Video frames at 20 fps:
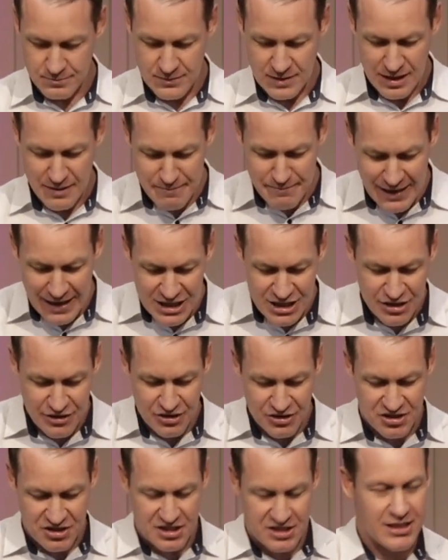Imagine the
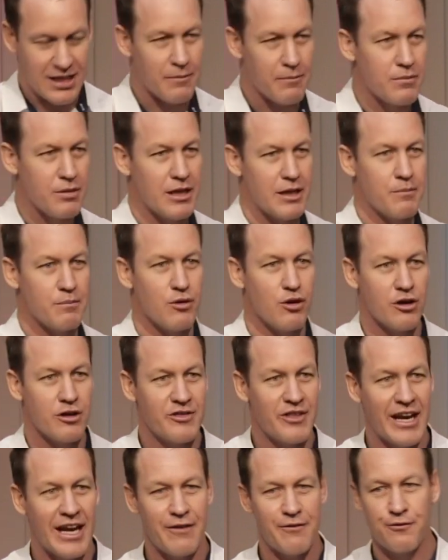stumbling block
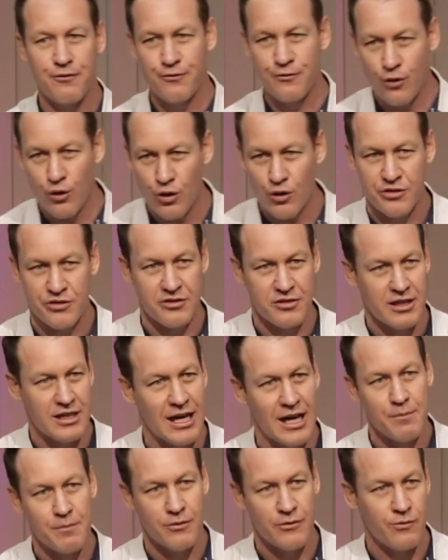that a forced
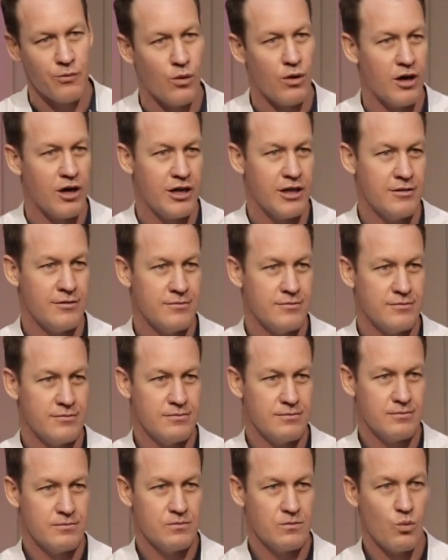cup of wine
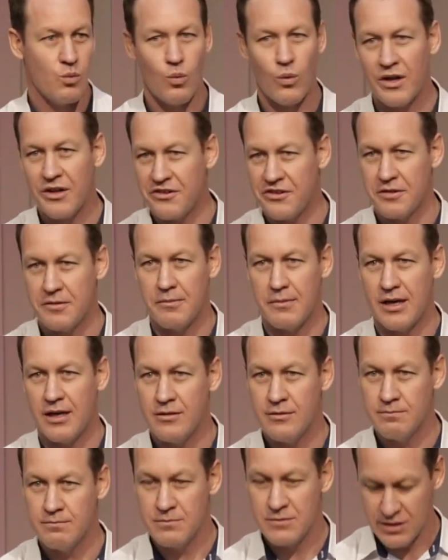once a month
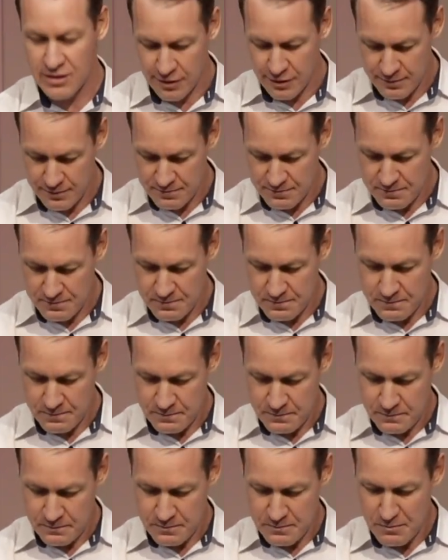
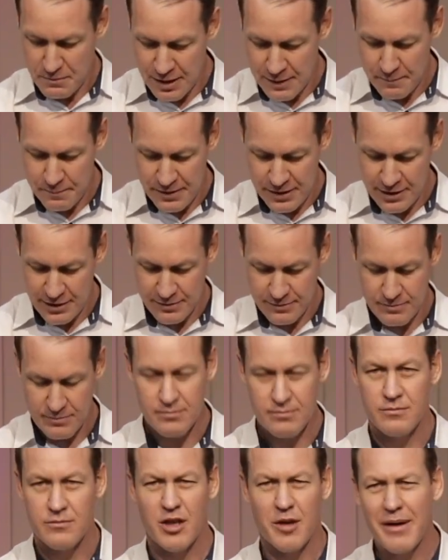might be,
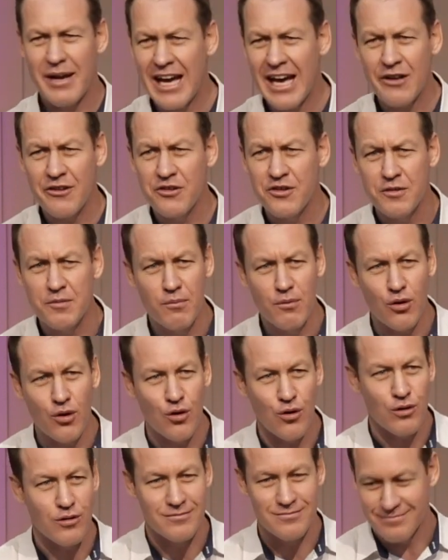no matter how
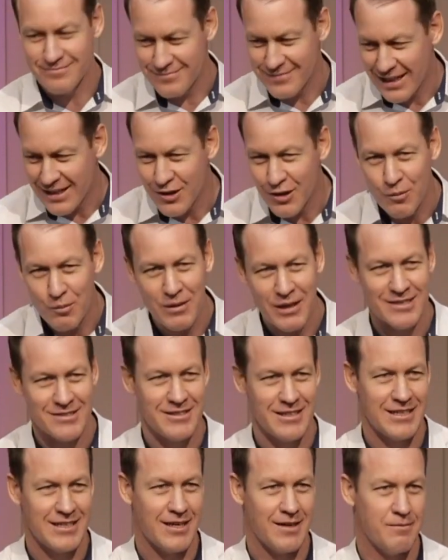small that little
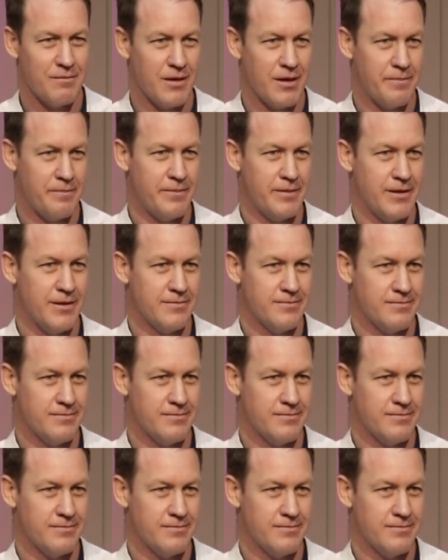plastic cup might be.